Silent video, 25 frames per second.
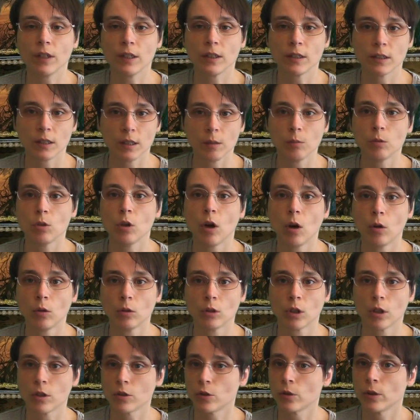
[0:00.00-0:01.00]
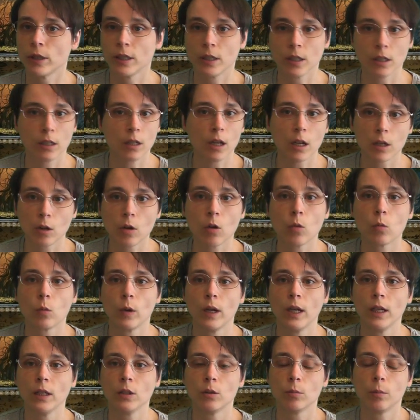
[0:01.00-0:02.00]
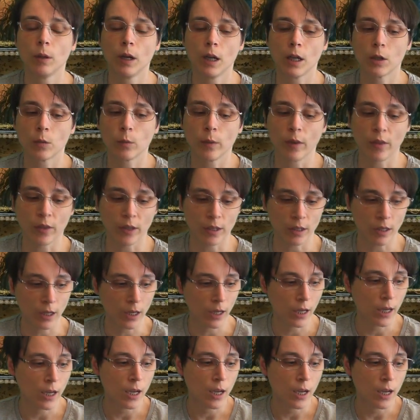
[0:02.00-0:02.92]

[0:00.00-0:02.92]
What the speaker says: it seem to hold on to it and are not willing to part with it.